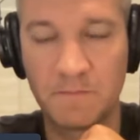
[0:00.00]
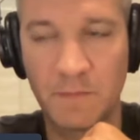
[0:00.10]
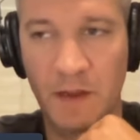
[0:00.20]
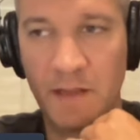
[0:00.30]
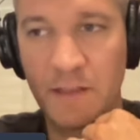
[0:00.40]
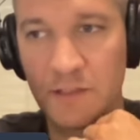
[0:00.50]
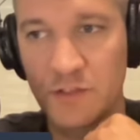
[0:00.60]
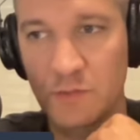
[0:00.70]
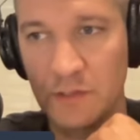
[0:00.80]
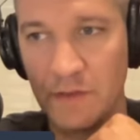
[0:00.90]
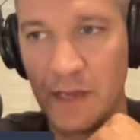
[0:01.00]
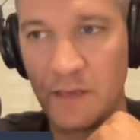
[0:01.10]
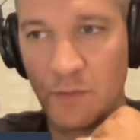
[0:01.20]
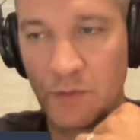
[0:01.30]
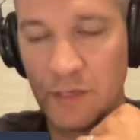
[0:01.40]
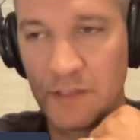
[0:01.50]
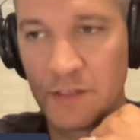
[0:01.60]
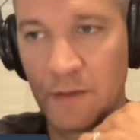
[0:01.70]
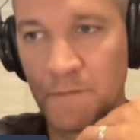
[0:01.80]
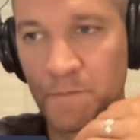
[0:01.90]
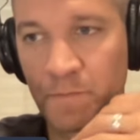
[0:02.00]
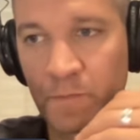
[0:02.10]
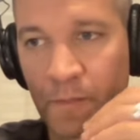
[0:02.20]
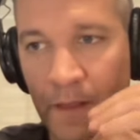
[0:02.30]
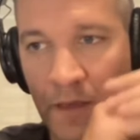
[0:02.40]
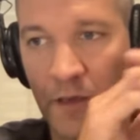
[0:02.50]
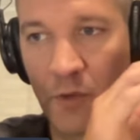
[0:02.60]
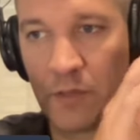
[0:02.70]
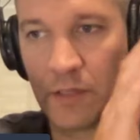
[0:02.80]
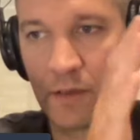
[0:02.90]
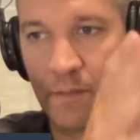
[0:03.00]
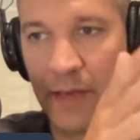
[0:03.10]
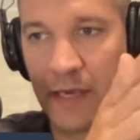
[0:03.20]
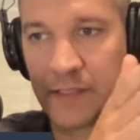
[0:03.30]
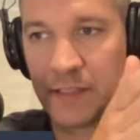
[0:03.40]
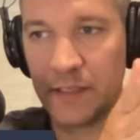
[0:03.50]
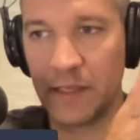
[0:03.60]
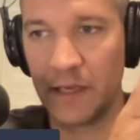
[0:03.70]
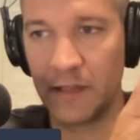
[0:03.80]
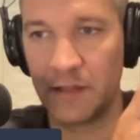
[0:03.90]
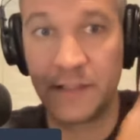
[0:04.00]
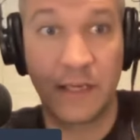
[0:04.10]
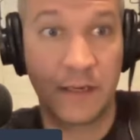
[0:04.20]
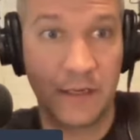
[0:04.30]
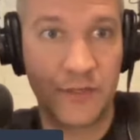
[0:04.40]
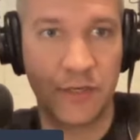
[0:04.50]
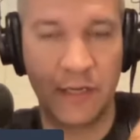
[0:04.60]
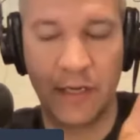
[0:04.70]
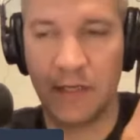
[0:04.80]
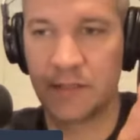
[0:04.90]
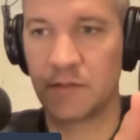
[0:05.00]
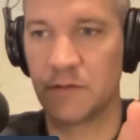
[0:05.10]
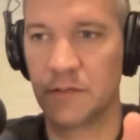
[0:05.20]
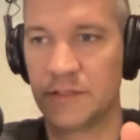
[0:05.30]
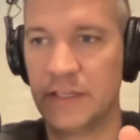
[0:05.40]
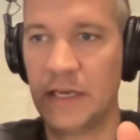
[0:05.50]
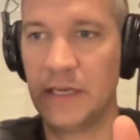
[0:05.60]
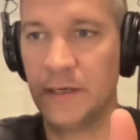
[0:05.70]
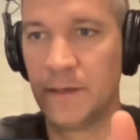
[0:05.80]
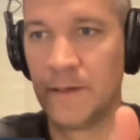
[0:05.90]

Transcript: and I think this is really valuable, is knowing the capacity that the technician has on site.